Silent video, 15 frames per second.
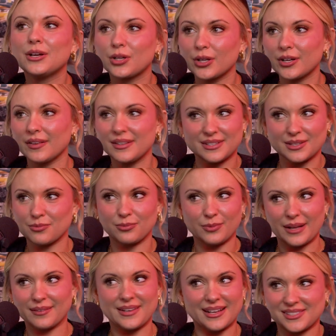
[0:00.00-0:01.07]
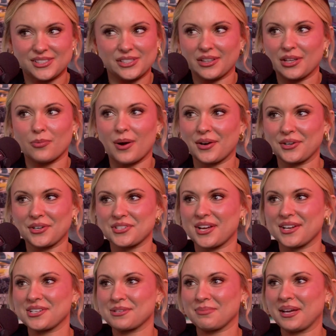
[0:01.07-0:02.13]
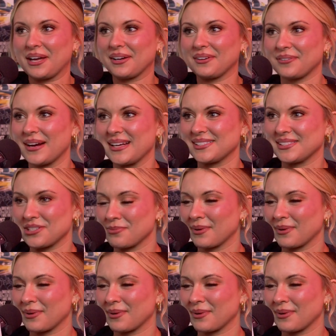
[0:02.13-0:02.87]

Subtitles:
clearly didn't necessarily want her son to be racing to